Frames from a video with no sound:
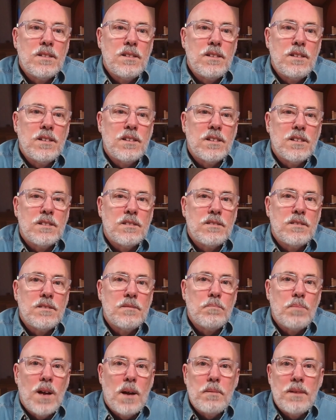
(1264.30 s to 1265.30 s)
you could
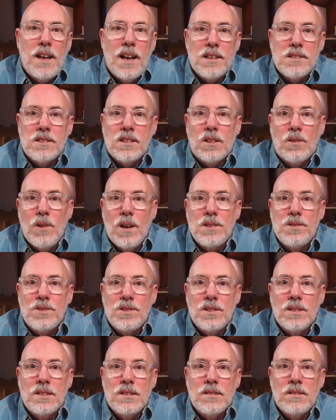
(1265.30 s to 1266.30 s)
probably ask the
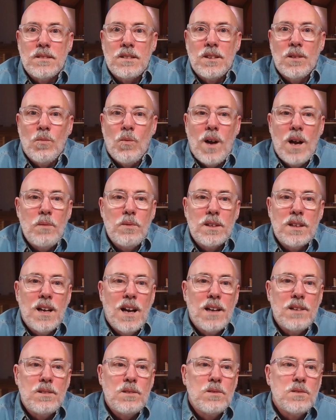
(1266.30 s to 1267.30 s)
question, you know, why would
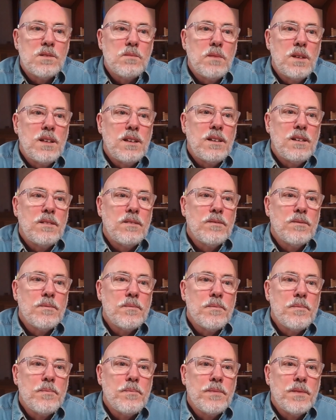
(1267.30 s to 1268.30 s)
God use me?
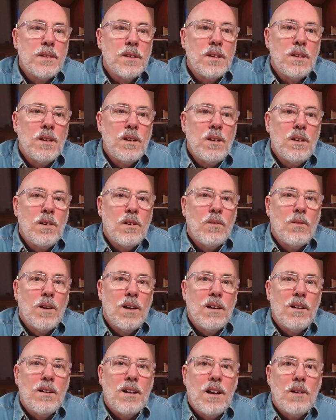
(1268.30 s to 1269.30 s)

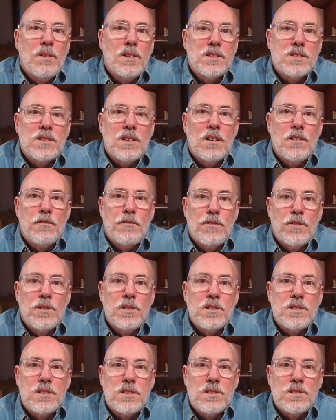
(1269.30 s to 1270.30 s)
Well, I want to start
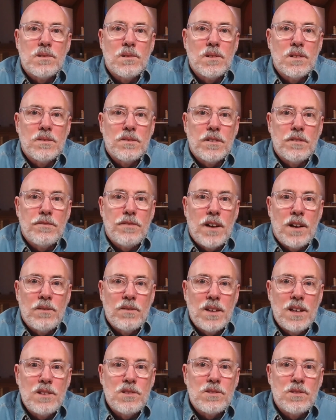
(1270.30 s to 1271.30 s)
first as sort of a
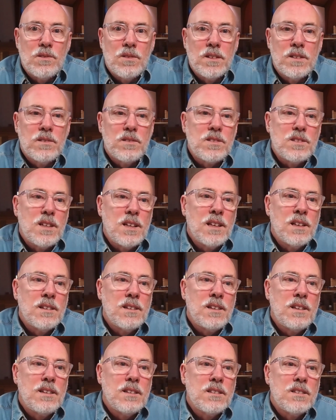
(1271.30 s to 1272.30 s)
foundational
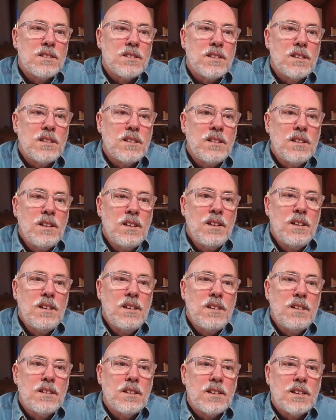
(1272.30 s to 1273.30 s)
understanding is that
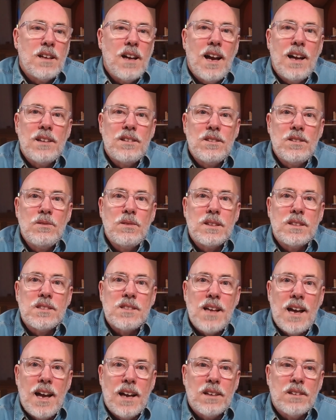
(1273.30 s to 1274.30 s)
that God knew
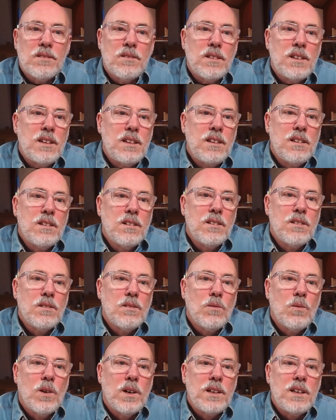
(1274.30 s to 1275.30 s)
exactly
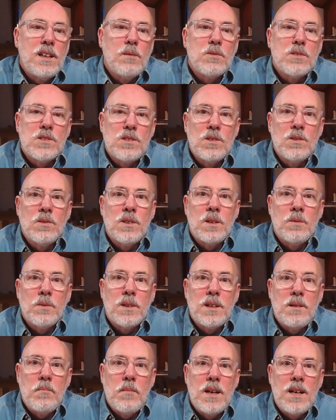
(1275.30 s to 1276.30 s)
what he was doing
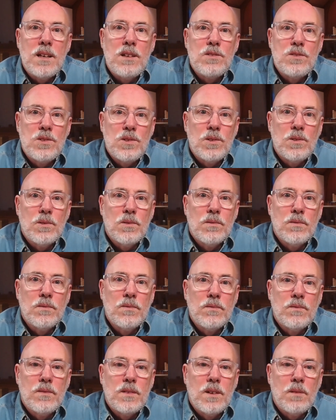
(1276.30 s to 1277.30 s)
when he made you
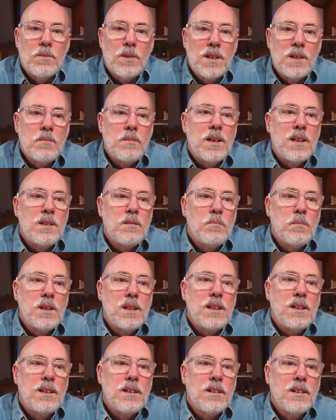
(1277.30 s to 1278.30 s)
and when he made
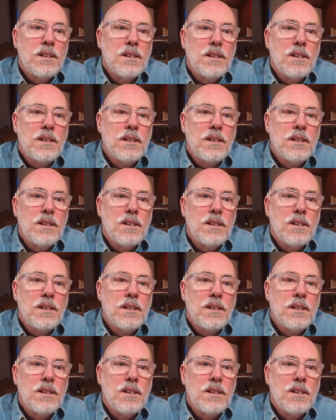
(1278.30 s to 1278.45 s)
me.